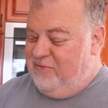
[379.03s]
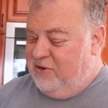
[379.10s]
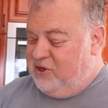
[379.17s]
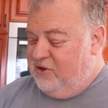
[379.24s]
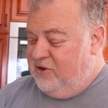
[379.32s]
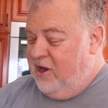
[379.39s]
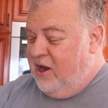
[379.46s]
but
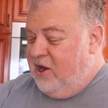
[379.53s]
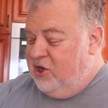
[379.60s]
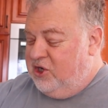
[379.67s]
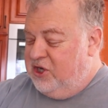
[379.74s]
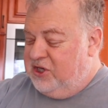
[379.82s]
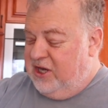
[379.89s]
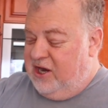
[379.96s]

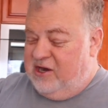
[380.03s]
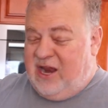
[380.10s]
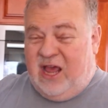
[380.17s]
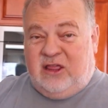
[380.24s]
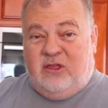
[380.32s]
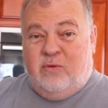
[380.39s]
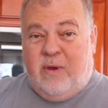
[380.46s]
she's going to
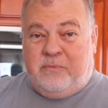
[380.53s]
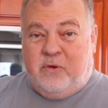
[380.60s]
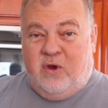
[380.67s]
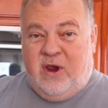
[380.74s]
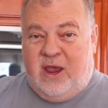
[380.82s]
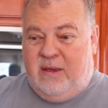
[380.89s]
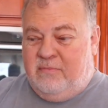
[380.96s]
take the whipped
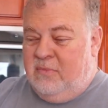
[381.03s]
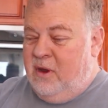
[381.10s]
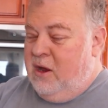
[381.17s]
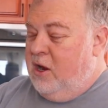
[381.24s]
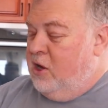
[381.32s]
cream,